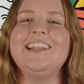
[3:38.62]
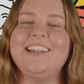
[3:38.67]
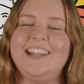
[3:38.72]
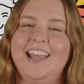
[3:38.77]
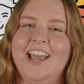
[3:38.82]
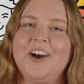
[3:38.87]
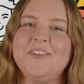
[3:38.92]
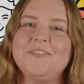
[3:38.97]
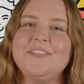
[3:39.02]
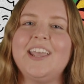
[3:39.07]

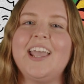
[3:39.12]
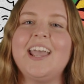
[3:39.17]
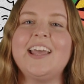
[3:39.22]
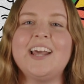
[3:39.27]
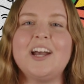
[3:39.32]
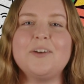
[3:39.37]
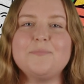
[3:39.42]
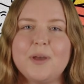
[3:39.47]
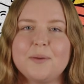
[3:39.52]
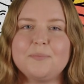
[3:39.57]
Now, in
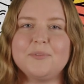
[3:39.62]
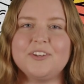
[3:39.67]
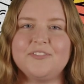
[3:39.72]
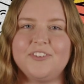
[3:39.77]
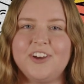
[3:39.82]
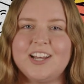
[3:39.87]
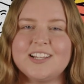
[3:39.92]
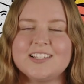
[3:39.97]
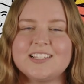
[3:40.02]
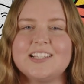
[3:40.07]
our memory
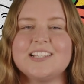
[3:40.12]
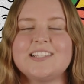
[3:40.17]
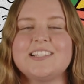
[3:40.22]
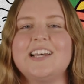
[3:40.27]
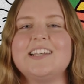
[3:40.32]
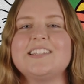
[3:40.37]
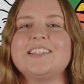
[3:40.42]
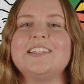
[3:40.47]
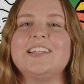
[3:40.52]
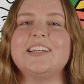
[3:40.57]
verse, it
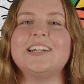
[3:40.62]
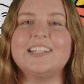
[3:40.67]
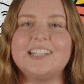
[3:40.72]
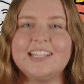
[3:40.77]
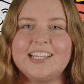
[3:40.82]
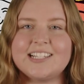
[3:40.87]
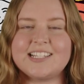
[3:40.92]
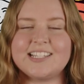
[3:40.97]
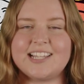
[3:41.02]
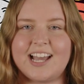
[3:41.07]
says in
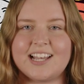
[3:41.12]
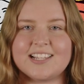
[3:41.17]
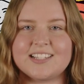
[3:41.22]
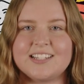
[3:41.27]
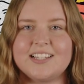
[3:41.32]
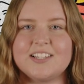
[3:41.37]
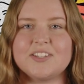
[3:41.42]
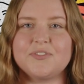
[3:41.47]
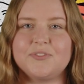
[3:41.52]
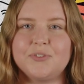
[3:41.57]

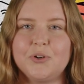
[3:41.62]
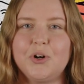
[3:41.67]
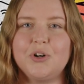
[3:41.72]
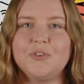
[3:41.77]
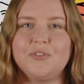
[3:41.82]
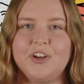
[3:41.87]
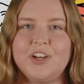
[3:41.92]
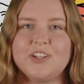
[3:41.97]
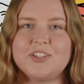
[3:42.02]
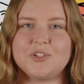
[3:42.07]
Ecclesiastes
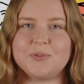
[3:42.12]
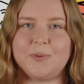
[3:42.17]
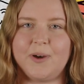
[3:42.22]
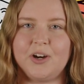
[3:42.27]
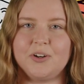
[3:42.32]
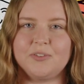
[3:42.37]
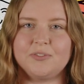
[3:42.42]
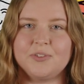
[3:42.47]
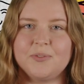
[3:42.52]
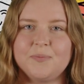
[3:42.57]
4 verse
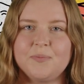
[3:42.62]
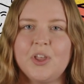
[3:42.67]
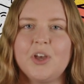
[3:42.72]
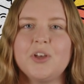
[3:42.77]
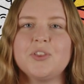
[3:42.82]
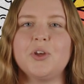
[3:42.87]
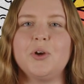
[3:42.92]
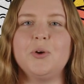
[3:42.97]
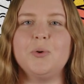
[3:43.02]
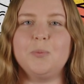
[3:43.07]
12,
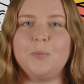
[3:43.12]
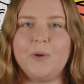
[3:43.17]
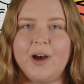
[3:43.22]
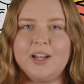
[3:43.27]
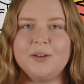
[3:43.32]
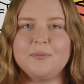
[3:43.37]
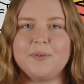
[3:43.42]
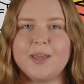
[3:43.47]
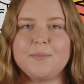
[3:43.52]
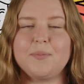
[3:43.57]
though
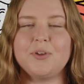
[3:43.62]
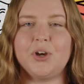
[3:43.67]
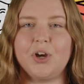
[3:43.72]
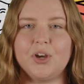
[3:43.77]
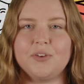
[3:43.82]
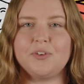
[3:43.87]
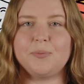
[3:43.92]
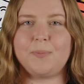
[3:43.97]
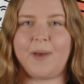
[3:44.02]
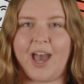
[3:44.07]
one may be
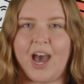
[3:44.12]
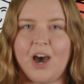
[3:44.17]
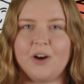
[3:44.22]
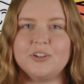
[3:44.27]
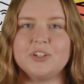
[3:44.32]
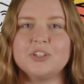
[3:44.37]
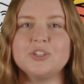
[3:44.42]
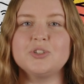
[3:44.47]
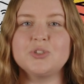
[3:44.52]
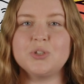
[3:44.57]

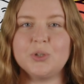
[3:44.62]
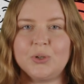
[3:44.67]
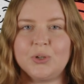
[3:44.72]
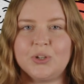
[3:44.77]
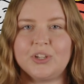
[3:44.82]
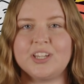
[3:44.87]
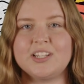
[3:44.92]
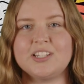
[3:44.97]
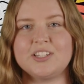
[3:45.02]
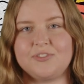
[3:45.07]
overpowered,
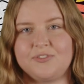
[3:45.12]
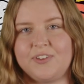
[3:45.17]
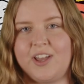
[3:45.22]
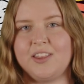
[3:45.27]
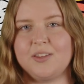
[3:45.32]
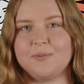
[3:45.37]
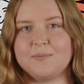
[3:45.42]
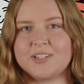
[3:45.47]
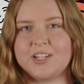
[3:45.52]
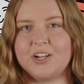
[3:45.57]
two can
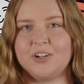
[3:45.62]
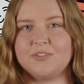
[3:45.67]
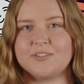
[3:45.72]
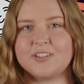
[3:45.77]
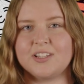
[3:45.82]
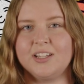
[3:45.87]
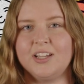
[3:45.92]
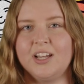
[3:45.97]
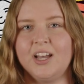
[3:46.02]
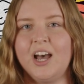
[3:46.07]
defend
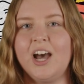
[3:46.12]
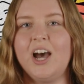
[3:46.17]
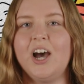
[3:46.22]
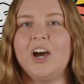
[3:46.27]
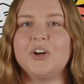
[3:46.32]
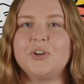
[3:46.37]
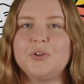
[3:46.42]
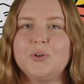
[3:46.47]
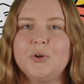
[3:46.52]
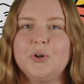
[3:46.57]
themselves.
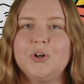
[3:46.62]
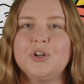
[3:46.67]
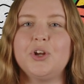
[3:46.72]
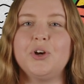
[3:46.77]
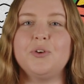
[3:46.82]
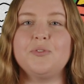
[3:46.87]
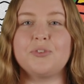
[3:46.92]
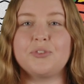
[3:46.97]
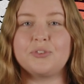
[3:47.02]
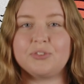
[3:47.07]
A cord
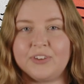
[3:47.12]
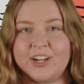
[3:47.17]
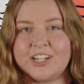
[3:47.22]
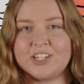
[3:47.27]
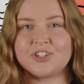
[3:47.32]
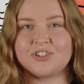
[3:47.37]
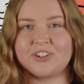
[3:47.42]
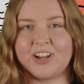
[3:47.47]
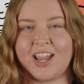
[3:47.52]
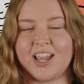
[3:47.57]
of three
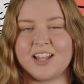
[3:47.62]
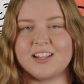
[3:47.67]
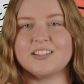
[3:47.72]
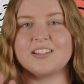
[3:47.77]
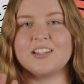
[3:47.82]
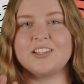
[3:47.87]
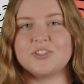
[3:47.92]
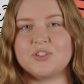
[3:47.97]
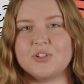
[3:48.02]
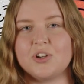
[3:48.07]
strands
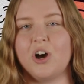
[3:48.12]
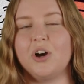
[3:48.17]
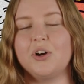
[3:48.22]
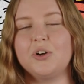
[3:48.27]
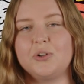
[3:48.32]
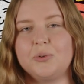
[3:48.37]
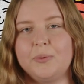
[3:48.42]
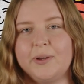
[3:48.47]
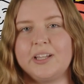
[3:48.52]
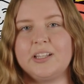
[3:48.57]
is
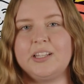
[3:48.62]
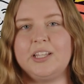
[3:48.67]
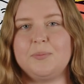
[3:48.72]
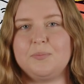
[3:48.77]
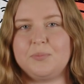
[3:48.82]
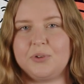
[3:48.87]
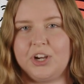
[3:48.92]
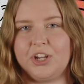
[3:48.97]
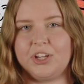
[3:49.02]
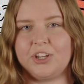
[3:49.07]
not quickly
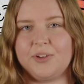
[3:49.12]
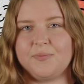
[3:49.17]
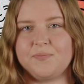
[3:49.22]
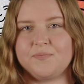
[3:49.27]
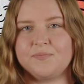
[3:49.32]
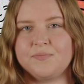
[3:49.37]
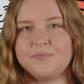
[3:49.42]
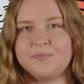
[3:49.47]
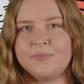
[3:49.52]
broken.